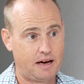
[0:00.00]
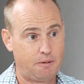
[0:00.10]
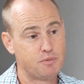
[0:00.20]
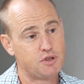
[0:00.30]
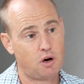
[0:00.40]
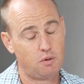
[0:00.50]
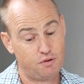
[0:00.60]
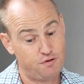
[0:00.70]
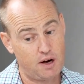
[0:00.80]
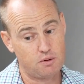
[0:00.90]
So the
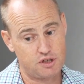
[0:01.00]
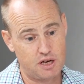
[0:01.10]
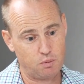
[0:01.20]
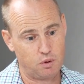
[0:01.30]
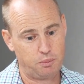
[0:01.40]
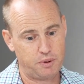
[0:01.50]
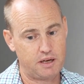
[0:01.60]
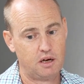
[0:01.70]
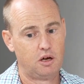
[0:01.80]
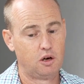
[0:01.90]
final step would be
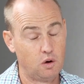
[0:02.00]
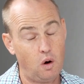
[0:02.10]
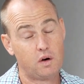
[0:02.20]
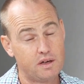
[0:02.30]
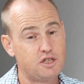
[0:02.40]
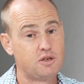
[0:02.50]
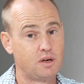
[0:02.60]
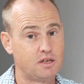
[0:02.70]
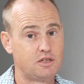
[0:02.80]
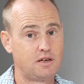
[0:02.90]
log into your
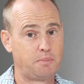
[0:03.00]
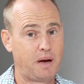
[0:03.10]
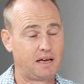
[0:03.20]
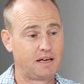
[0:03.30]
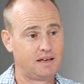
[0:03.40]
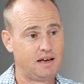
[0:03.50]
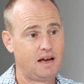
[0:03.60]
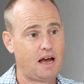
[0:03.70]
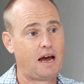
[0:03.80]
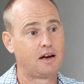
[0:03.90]
internet banking
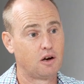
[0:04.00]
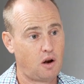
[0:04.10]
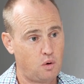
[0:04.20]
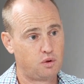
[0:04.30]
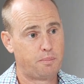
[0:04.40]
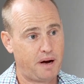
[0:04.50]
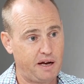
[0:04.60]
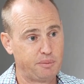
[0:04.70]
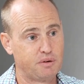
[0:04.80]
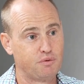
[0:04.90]
and load the
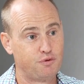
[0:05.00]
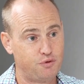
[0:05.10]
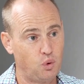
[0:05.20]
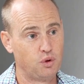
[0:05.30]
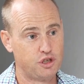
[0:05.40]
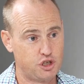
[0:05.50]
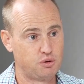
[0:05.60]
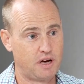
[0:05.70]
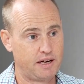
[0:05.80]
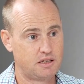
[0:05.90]
payment for the due
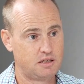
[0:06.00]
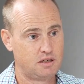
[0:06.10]
date.